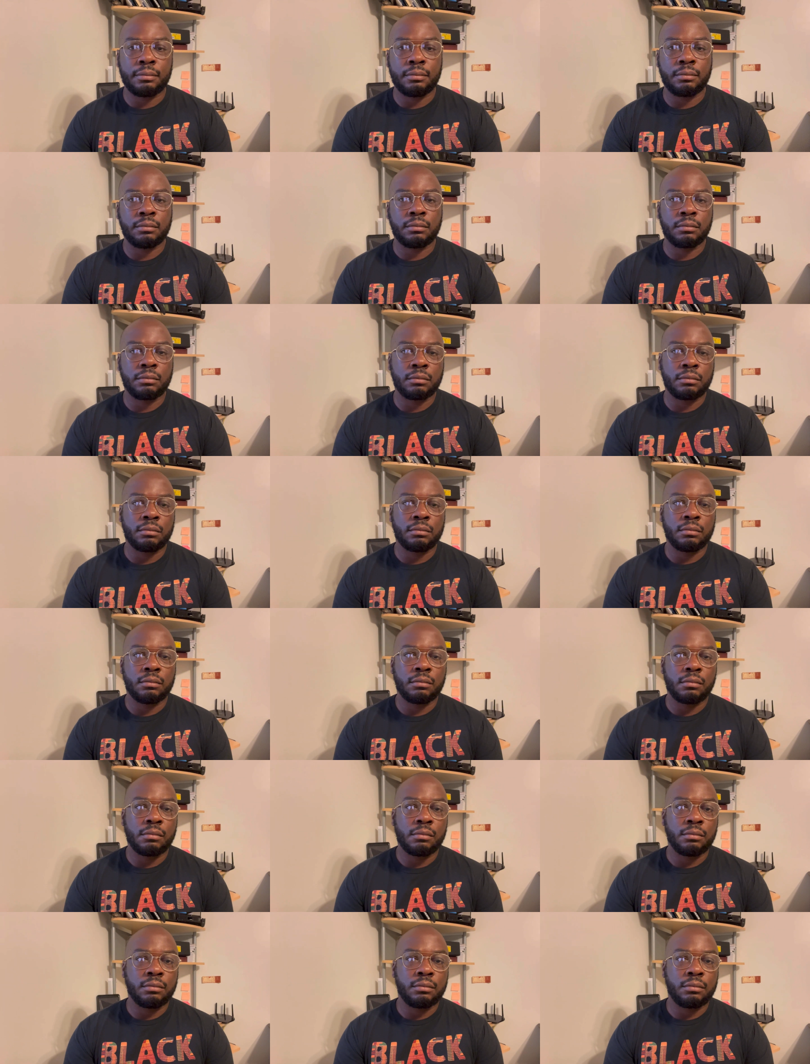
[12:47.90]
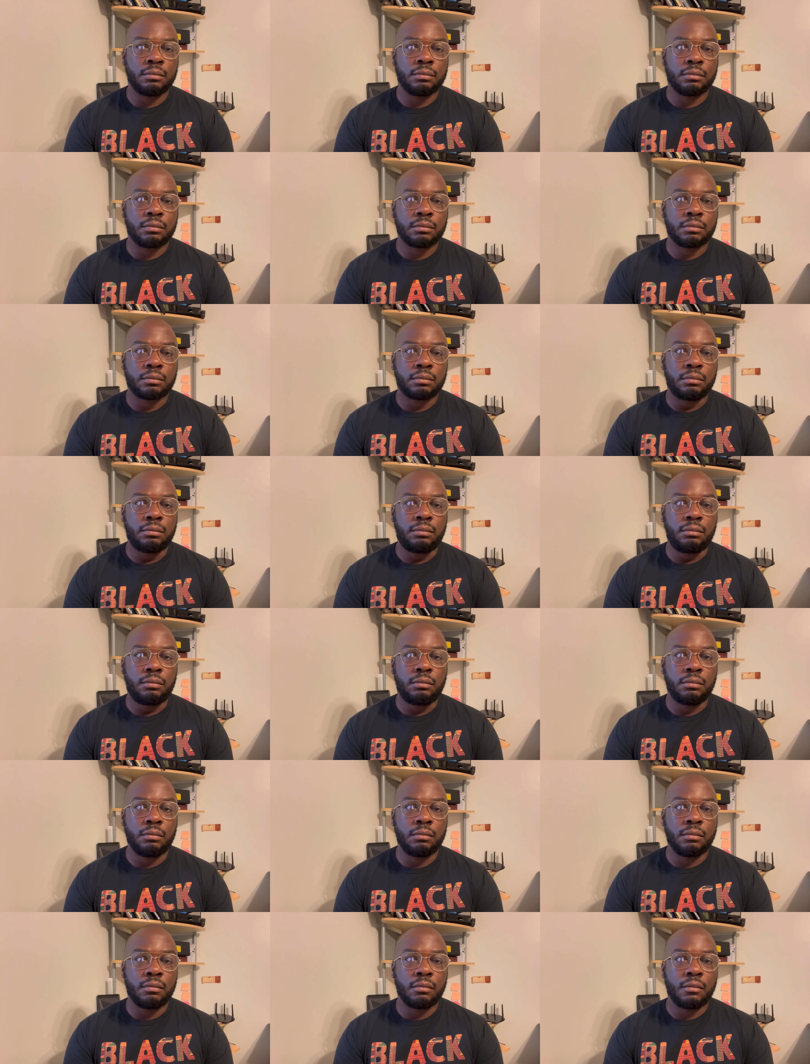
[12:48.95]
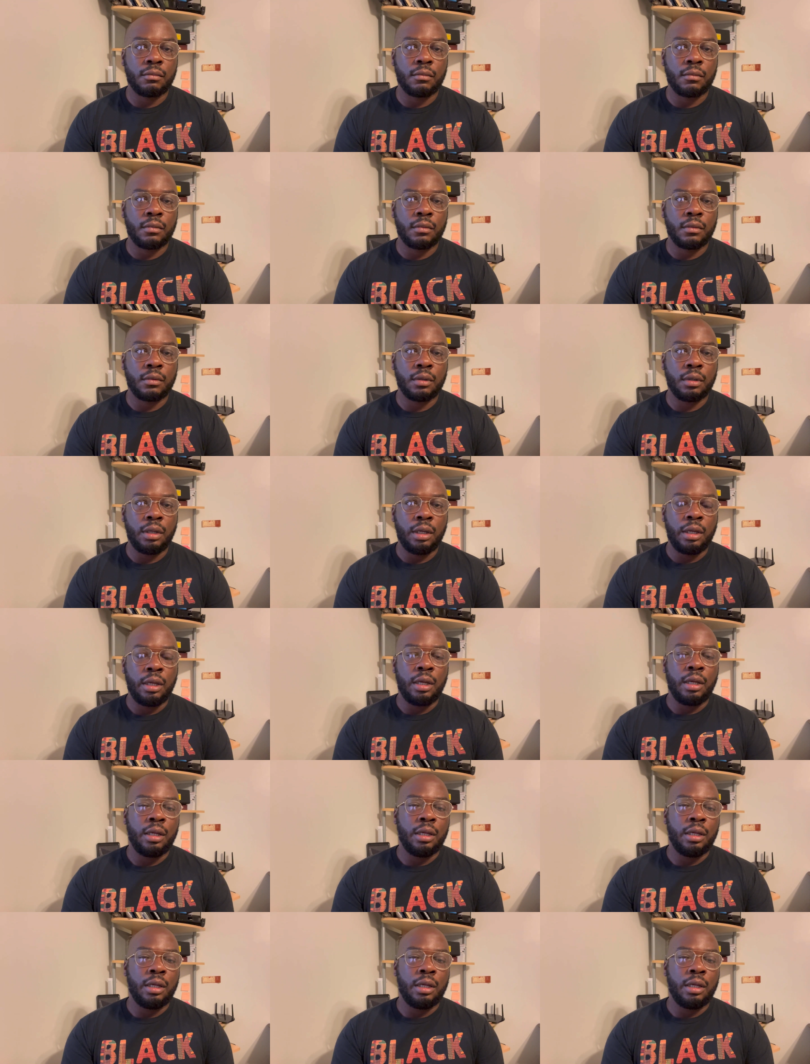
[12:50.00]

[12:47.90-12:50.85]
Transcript: [no speech]